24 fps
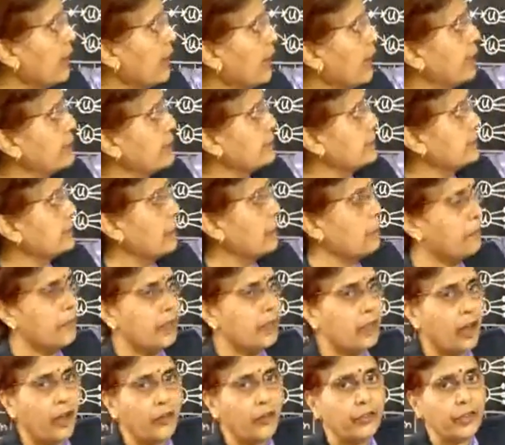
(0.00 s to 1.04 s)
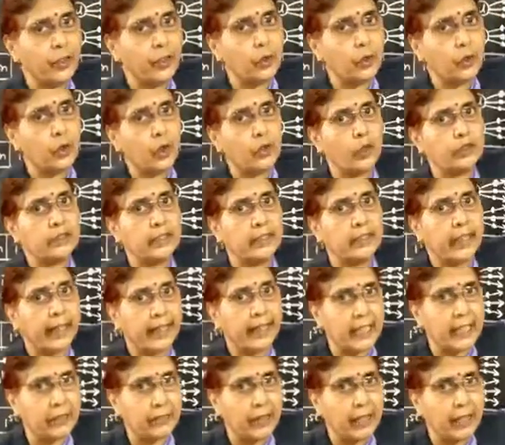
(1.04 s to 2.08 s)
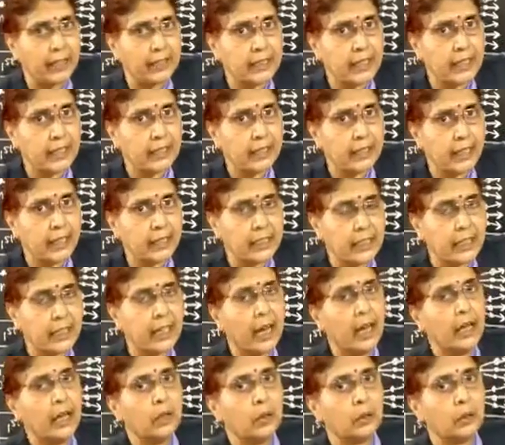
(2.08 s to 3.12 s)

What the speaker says: as number of neutrons in any one generation